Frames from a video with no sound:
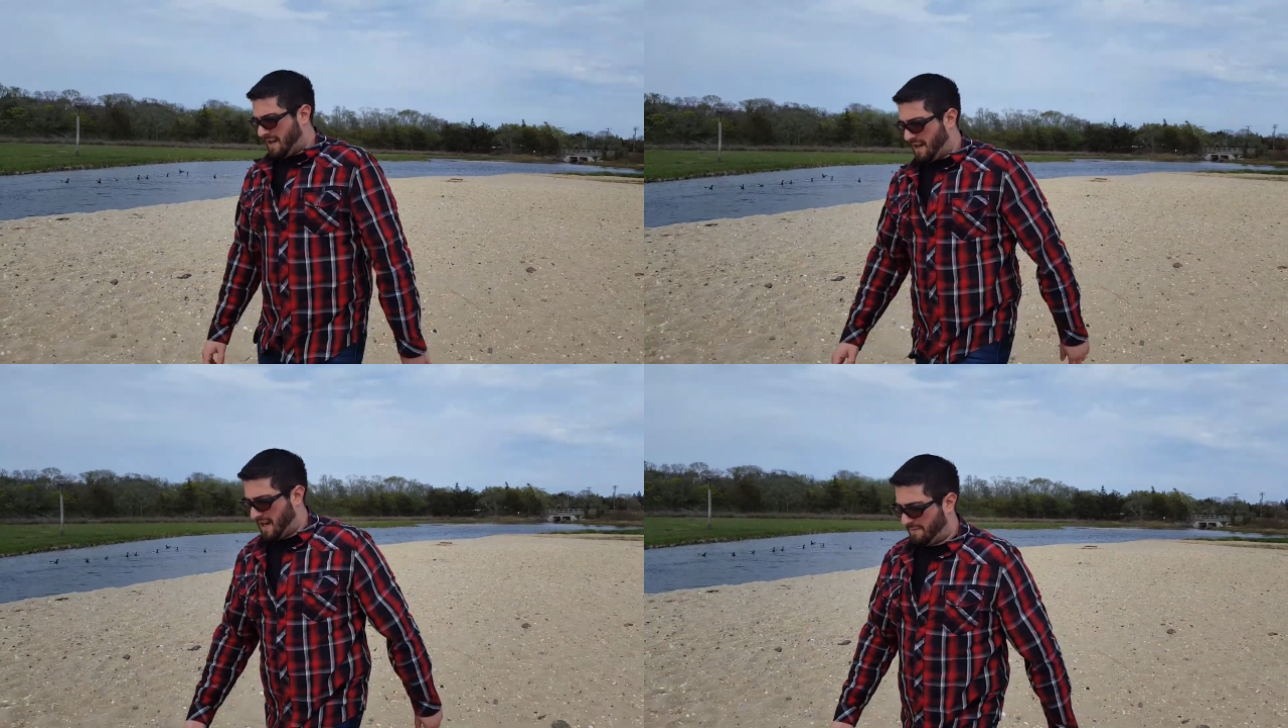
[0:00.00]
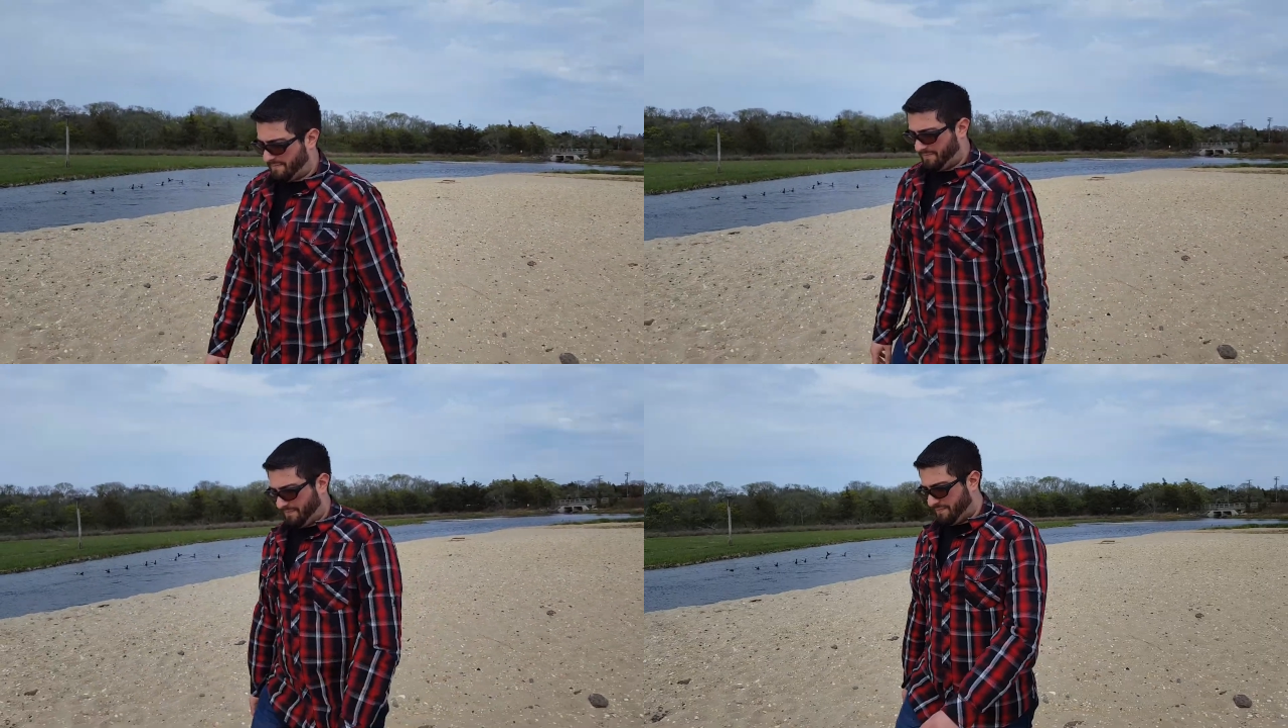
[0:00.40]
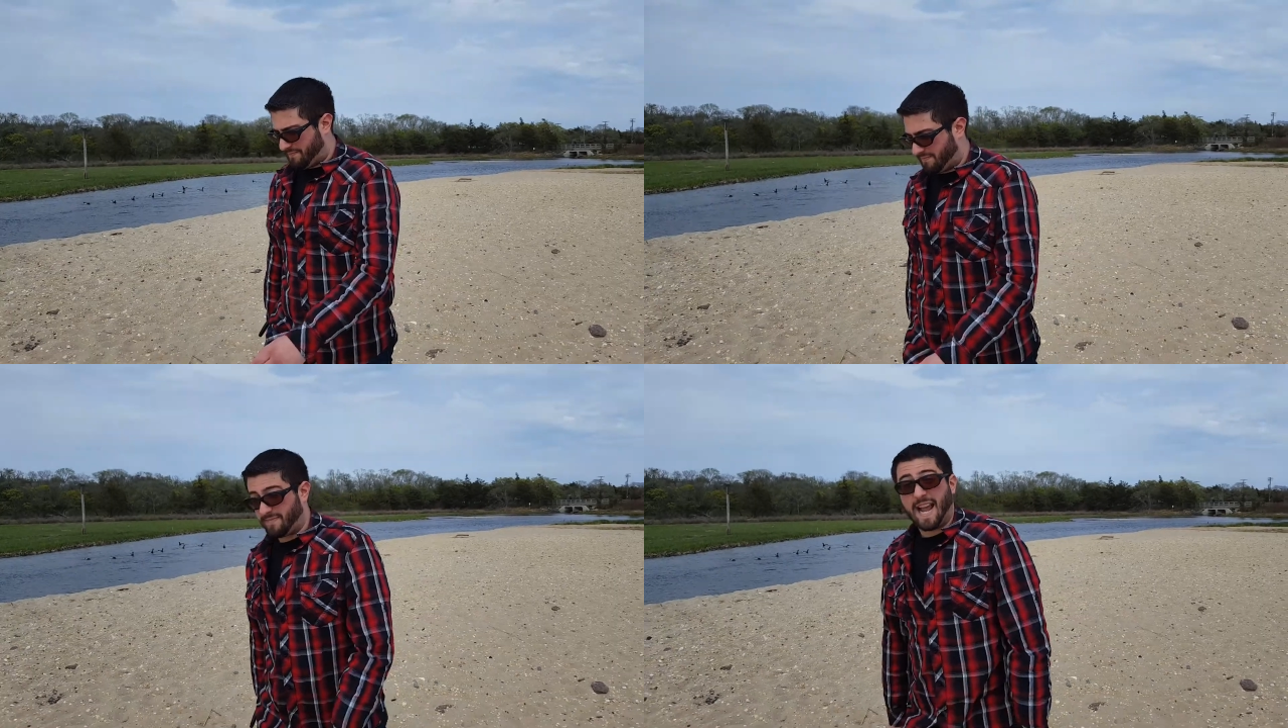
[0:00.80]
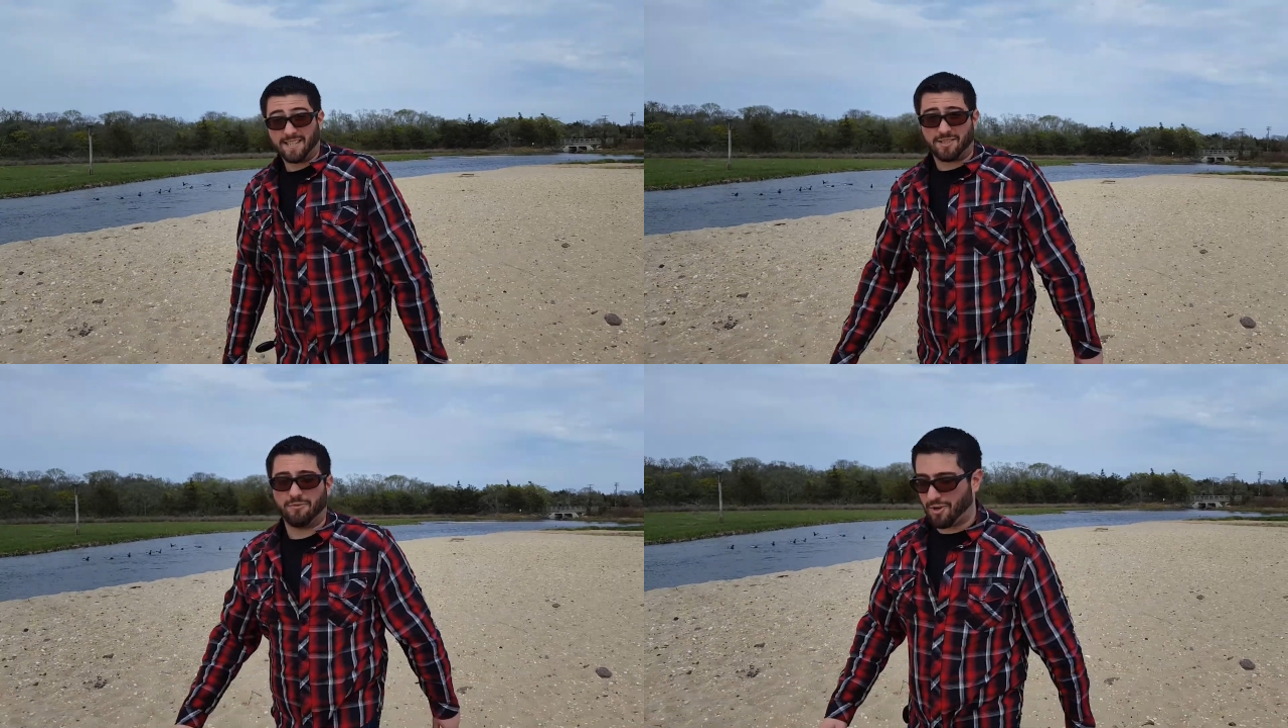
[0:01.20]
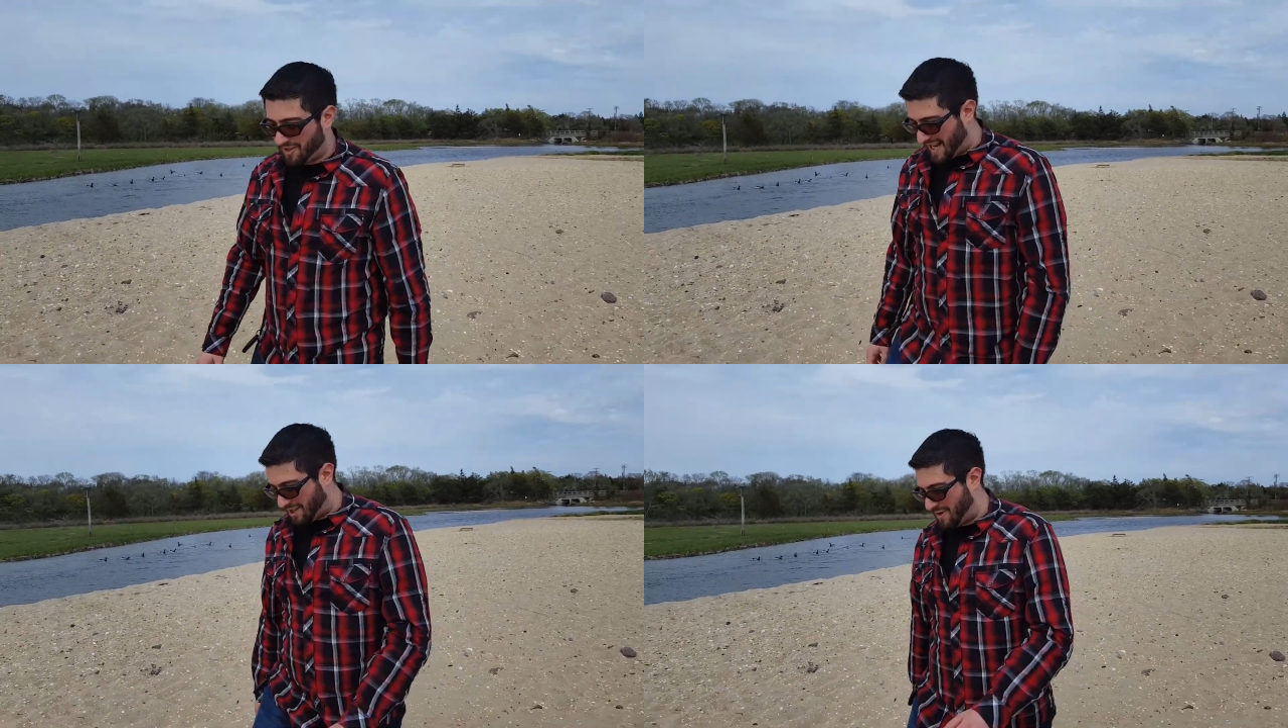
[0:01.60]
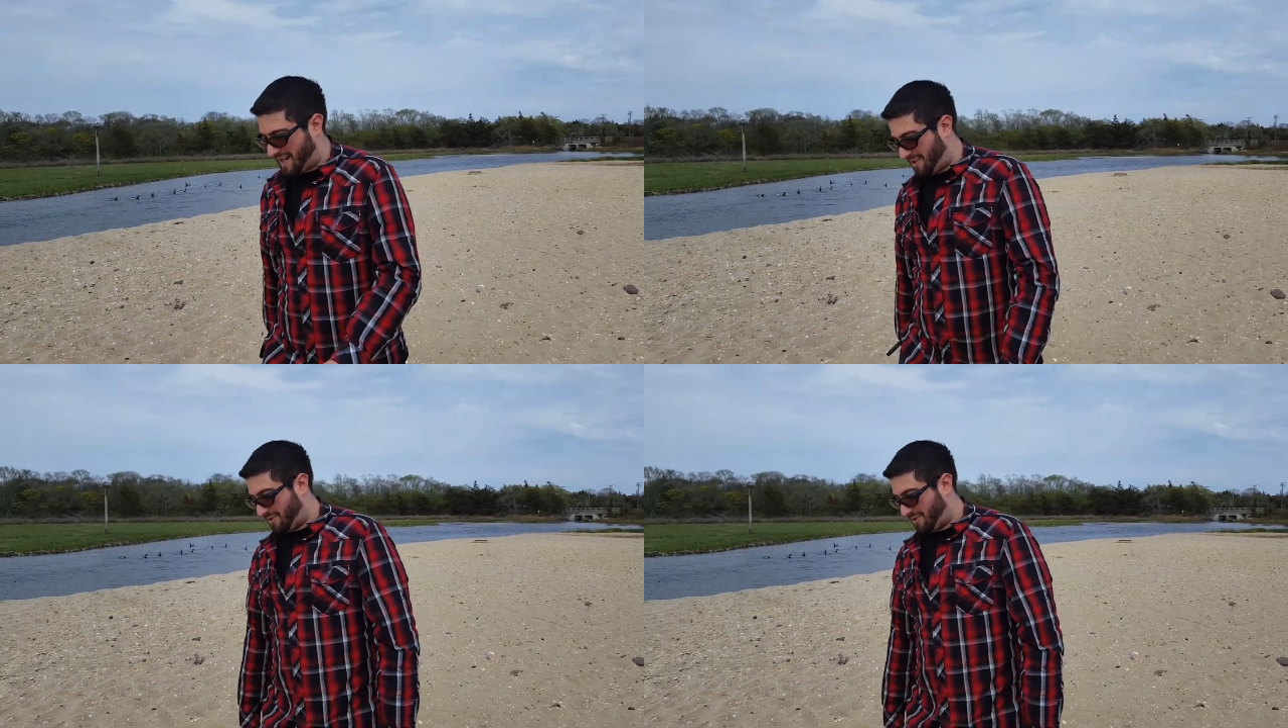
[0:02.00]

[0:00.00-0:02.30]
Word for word: Um, yes, you've heard that correct.